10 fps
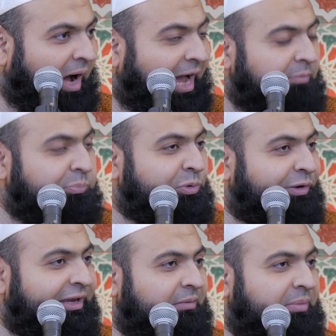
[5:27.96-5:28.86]
I am
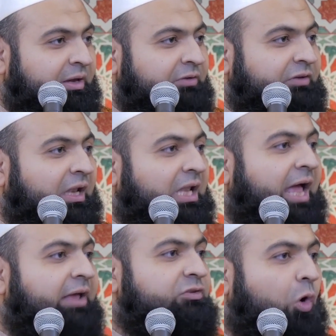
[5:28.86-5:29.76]
praying because
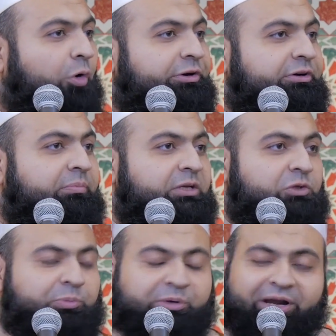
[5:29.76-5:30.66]
Allah has ordered me
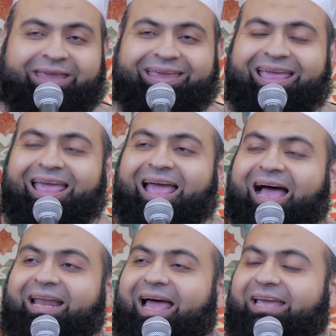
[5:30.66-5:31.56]
to pray
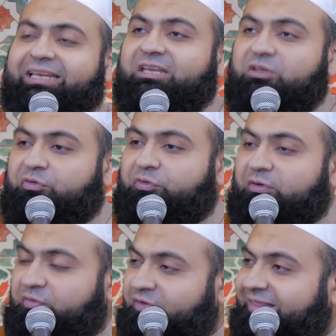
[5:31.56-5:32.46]
and I need to
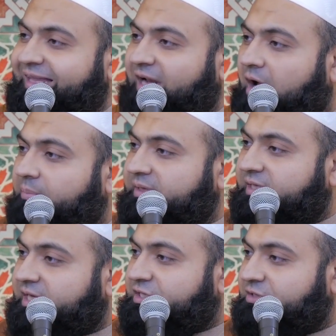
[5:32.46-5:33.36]
fulfill that
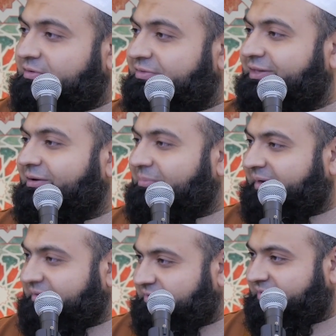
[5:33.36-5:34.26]
obligation of the
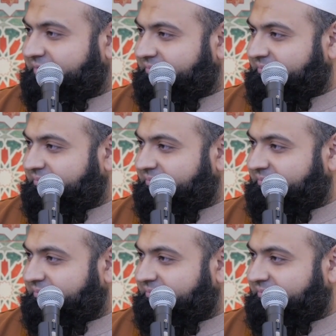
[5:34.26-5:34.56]
Almighty.